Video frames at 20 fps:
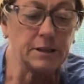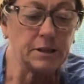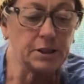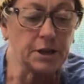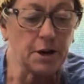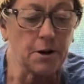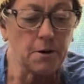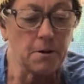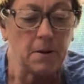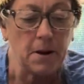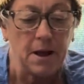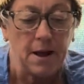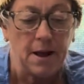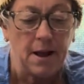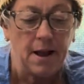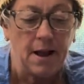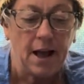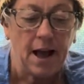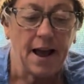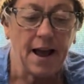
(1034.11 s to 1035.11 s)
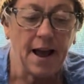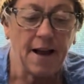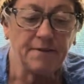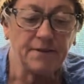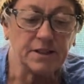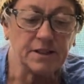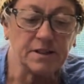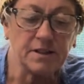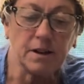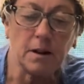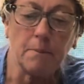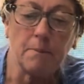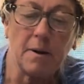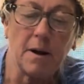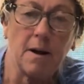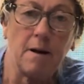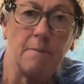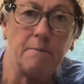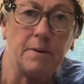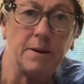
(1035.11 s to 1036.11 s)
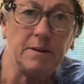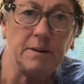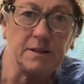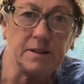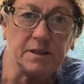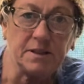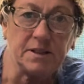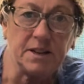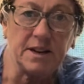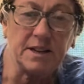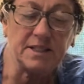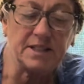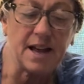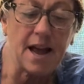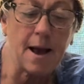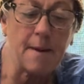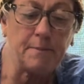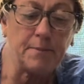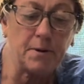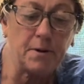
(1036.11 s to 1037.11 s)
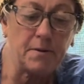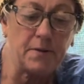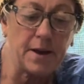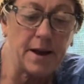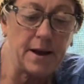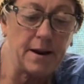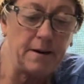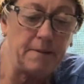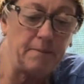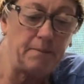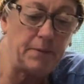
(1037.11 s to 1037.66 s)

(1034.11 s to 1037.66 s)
So I have this little pump, and this is an adapter that